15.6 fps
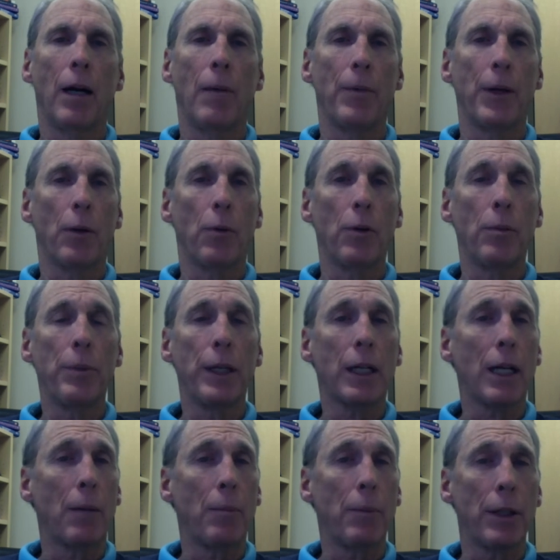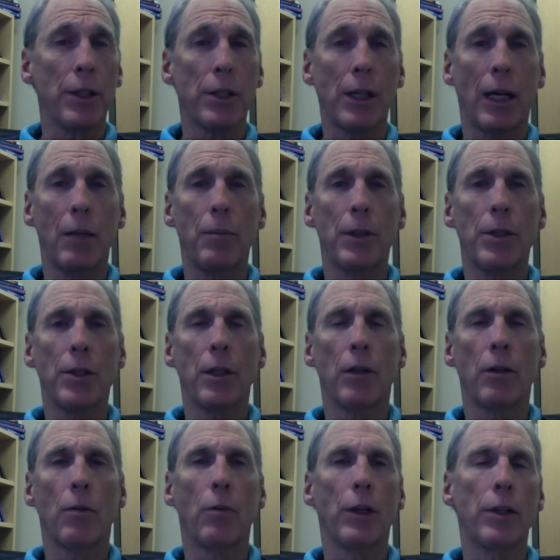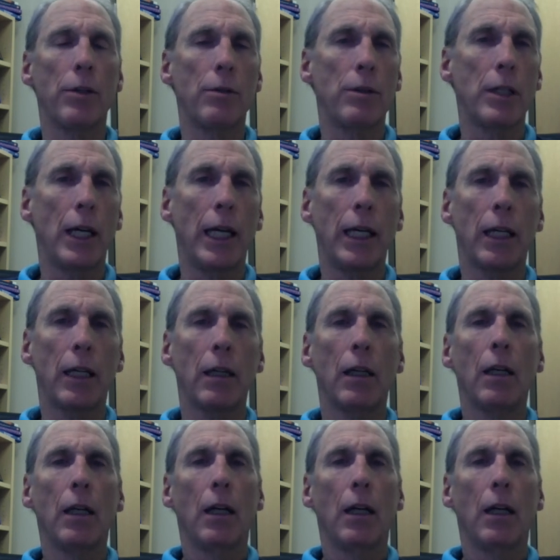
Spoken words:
there will be a couple assignments here where you take